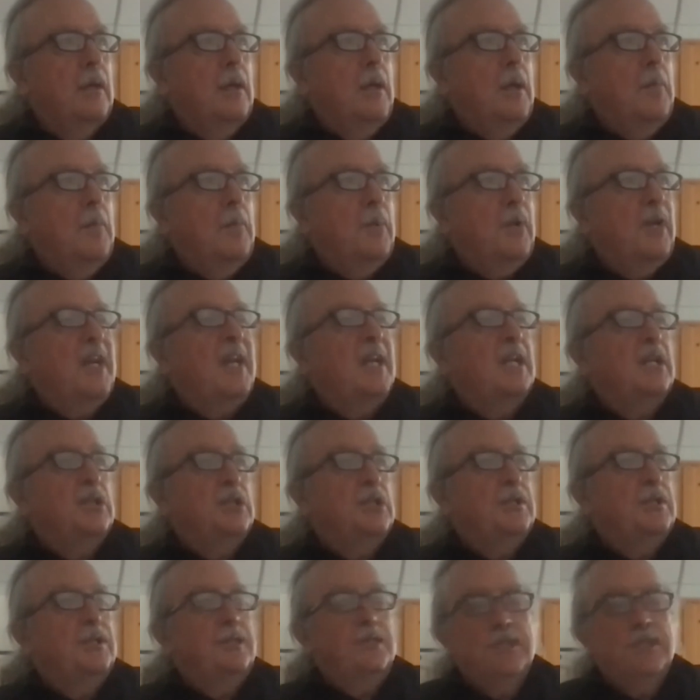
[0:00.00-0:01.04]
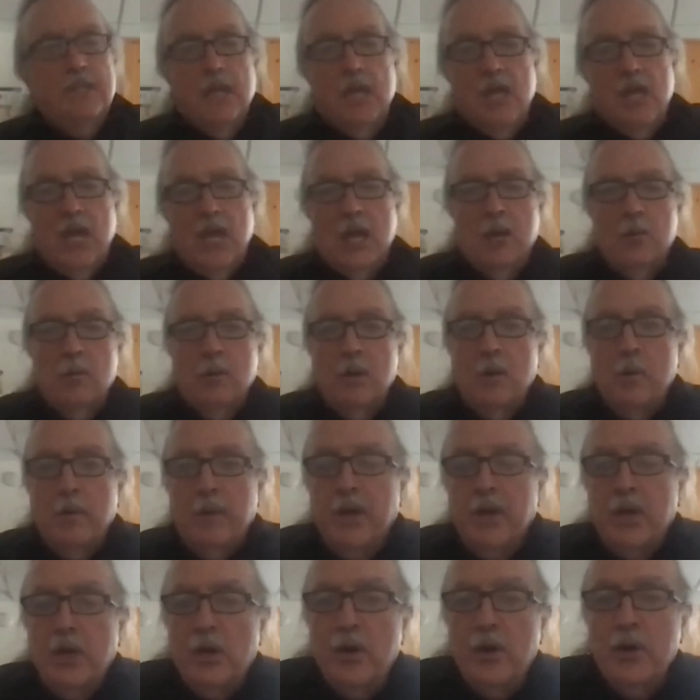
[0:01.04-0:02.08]
predictions of where we're
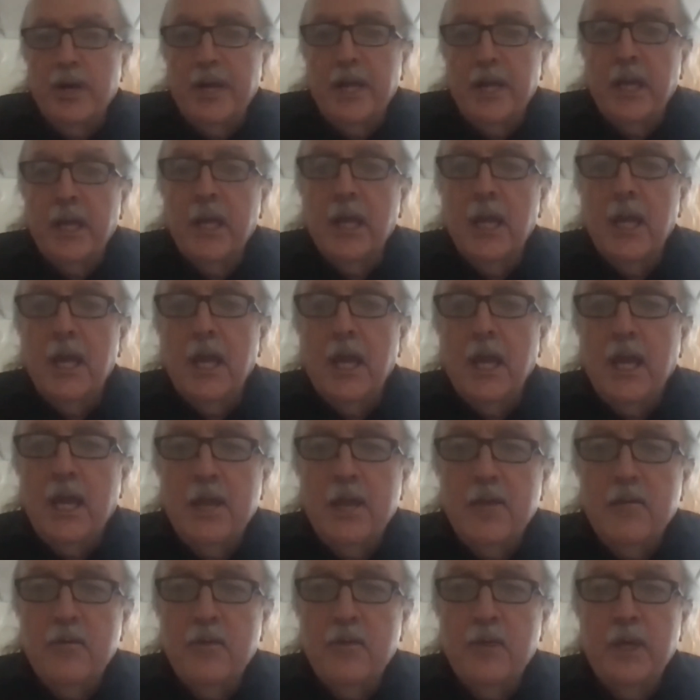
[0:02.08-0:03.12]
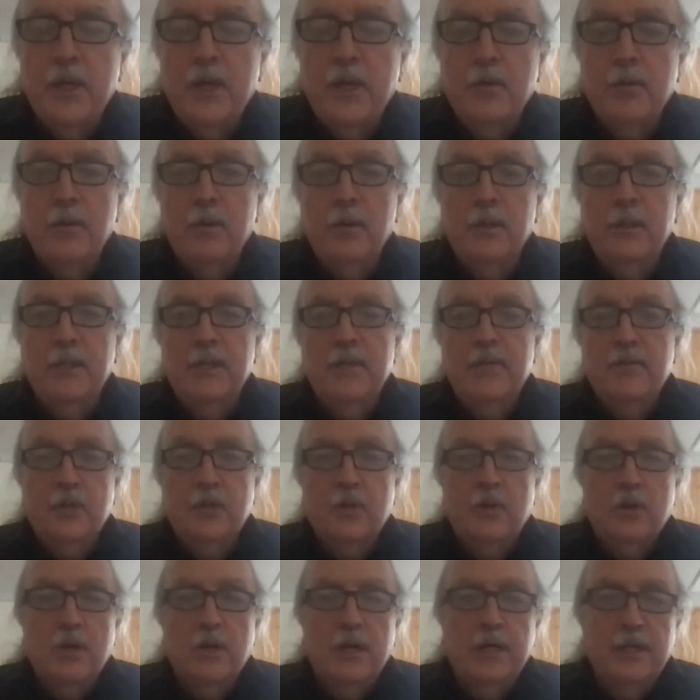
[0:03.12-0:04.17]
going if we don't live
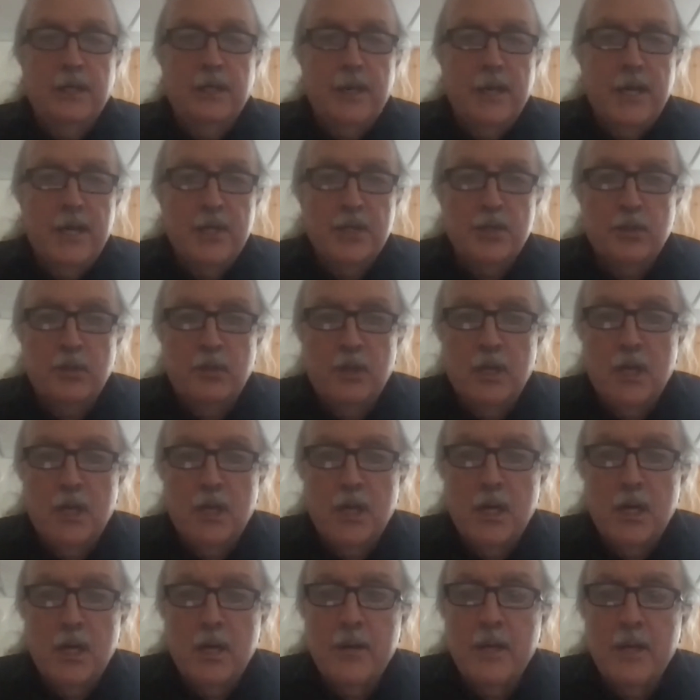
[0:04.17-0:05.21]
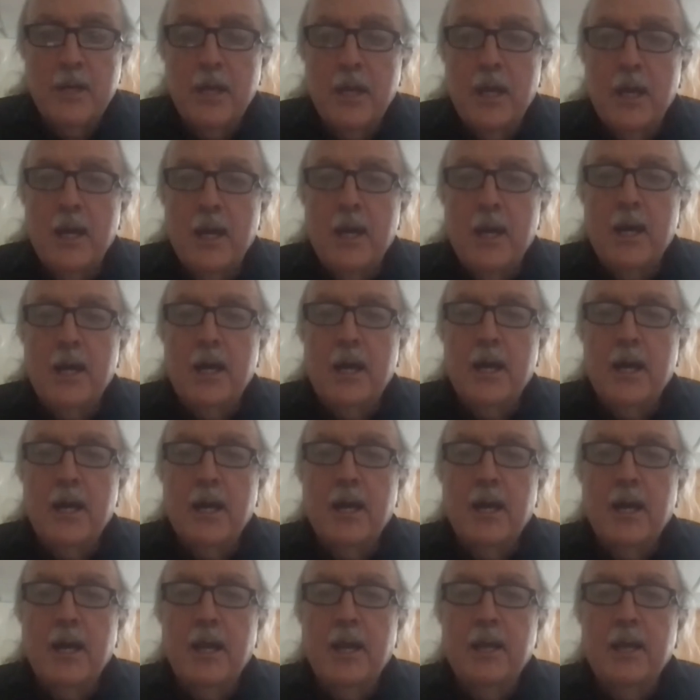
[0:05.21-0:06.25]
according to natural law.
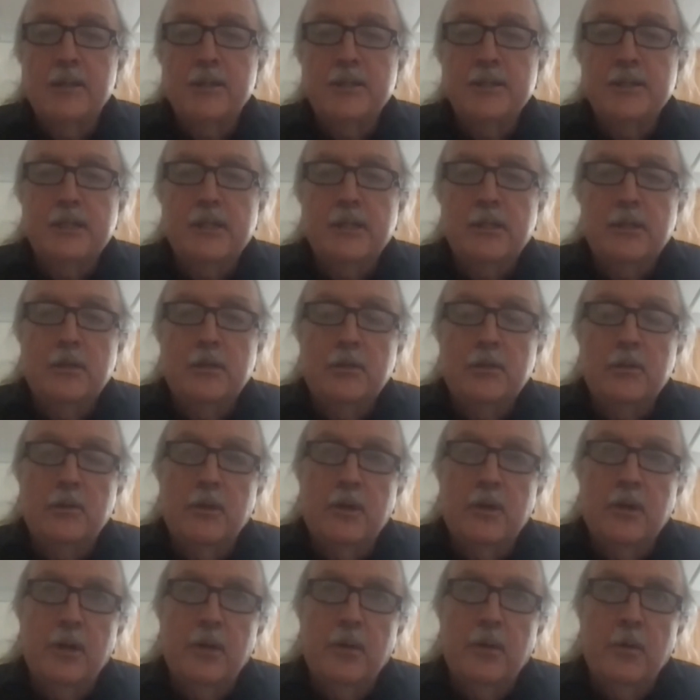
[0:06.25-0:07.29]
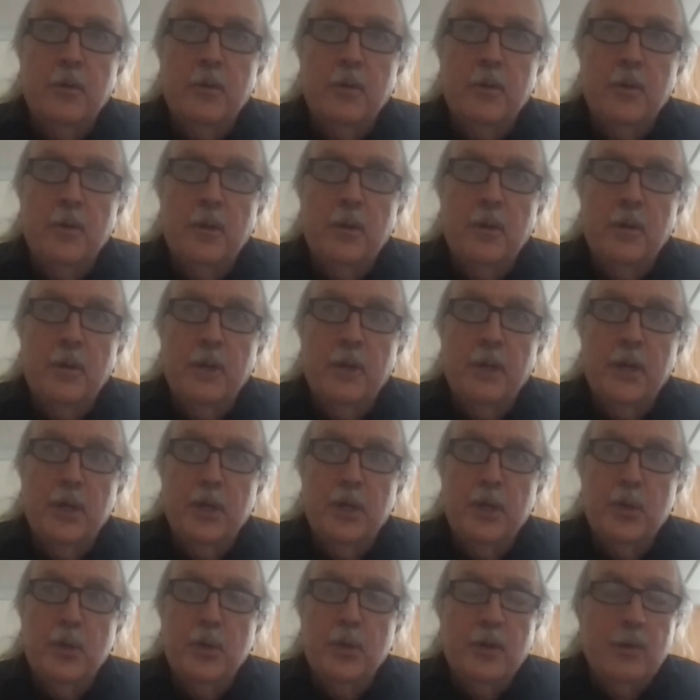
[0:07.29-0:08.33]
And so
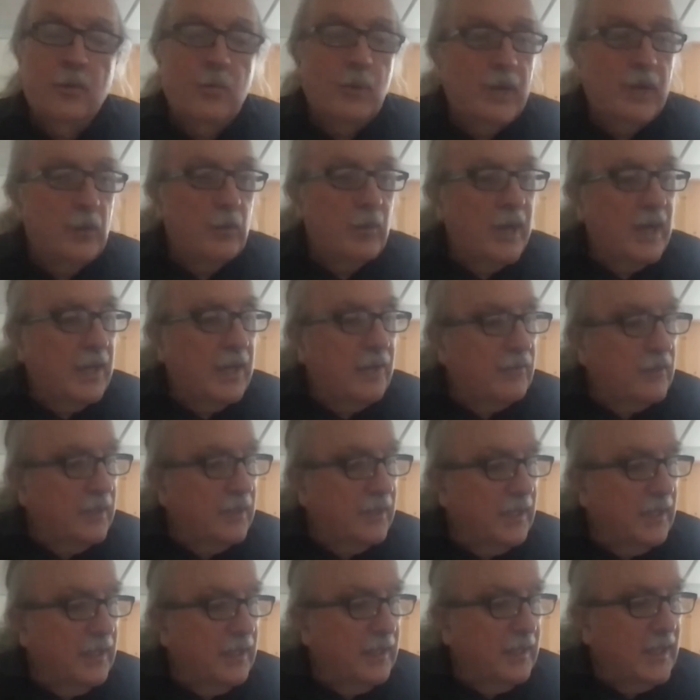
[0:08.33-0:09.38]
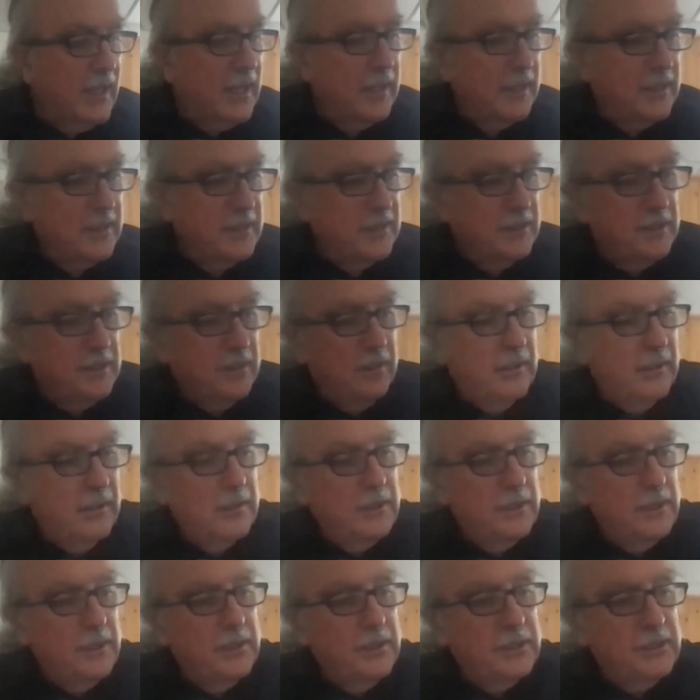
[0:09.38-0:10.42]
one way of looking at that is
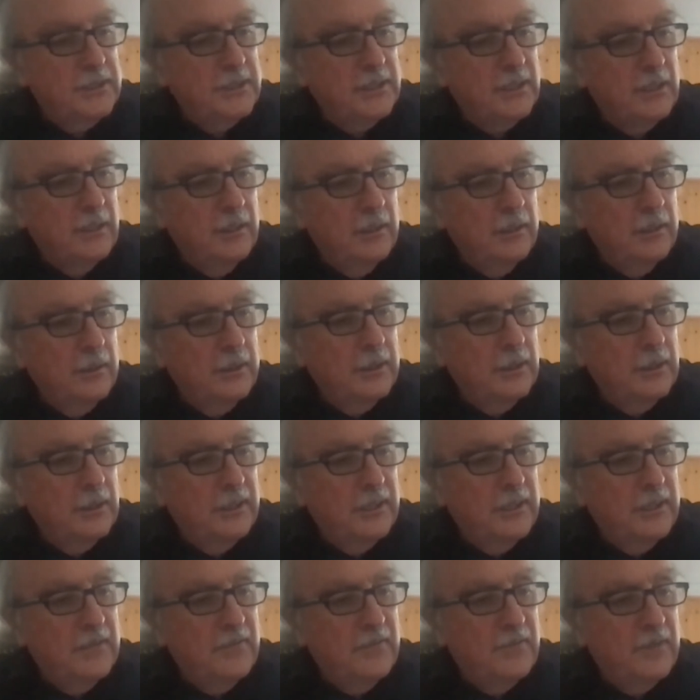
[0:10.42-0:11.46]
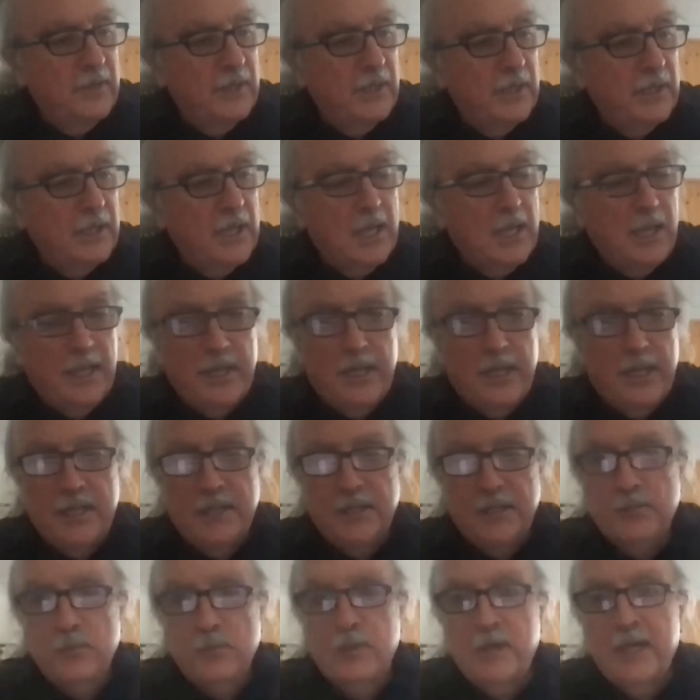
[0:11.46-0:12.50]
to live in a
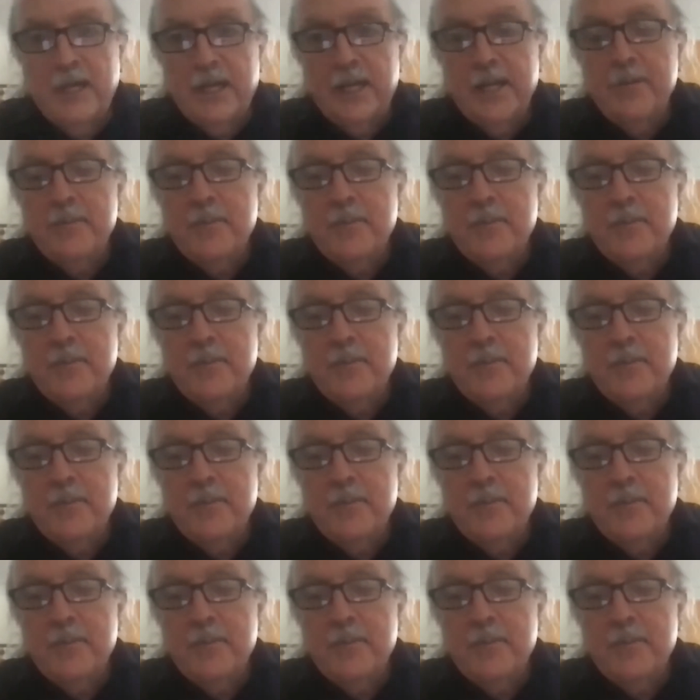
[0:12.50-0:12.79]
colonized way.